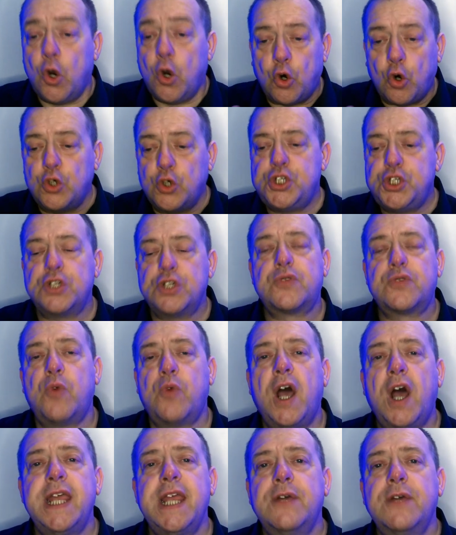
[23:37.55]
Or just
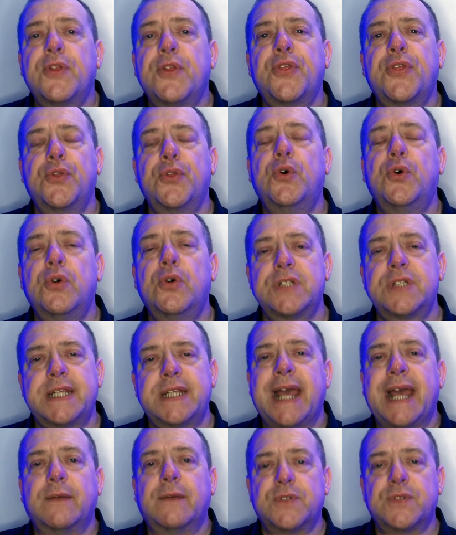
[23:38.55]
write your thoughts
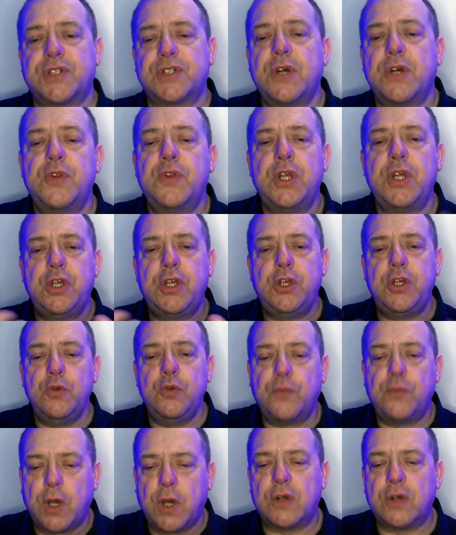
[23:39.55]
down so that
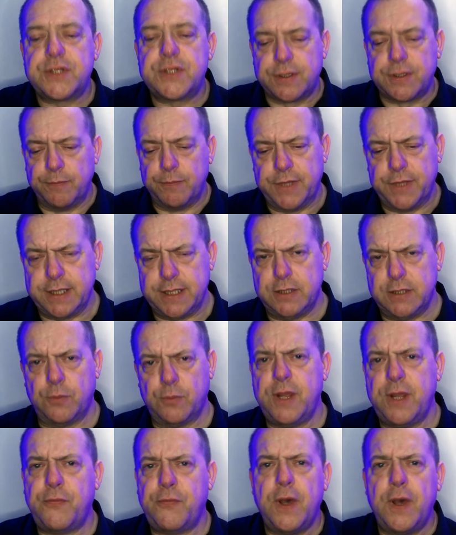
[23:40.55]
you've got something to
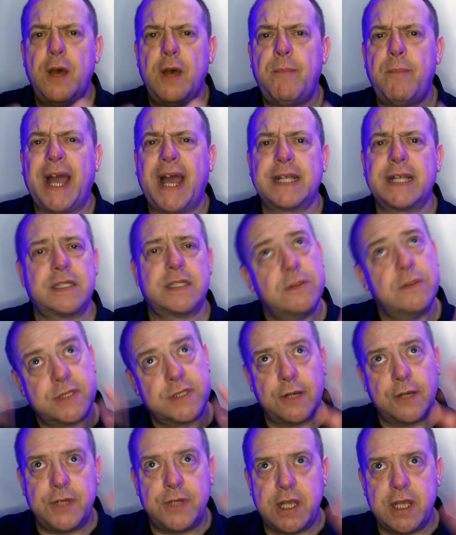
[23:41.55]
refer back to
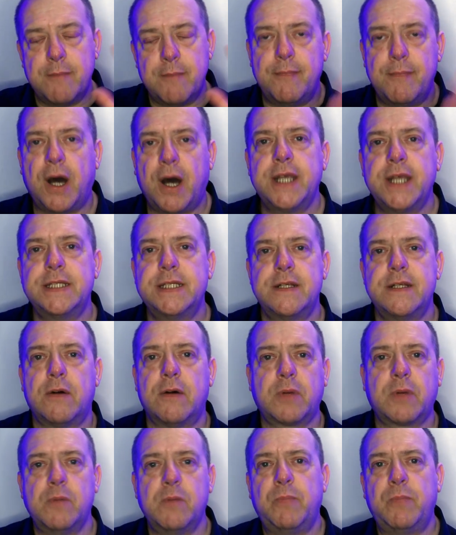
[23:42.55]
so that your mind's
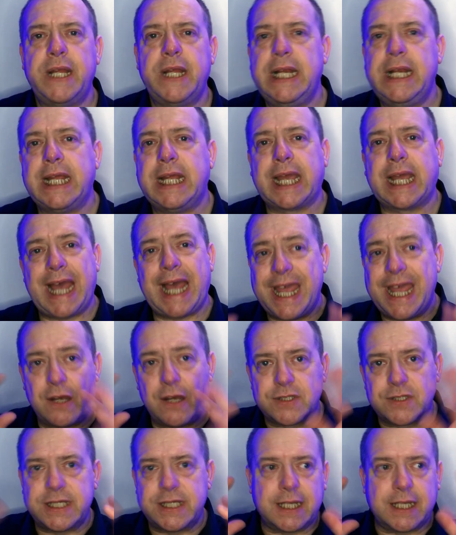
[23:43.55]
not completely
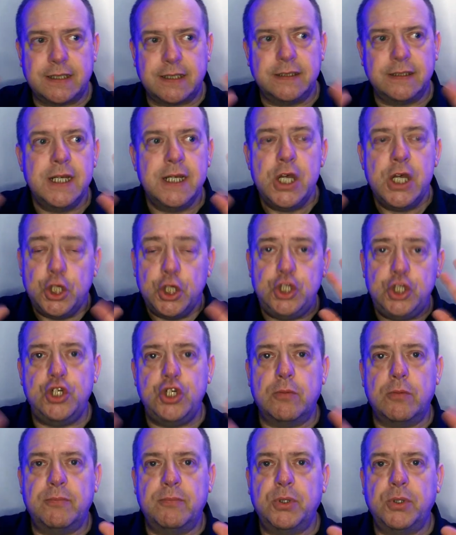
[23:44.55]
chaotic and
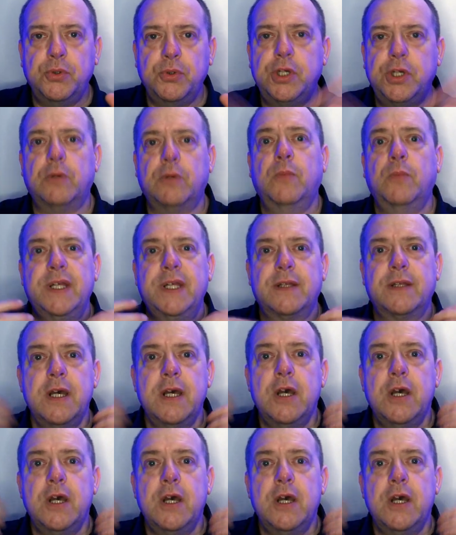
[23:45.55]
jumbled up with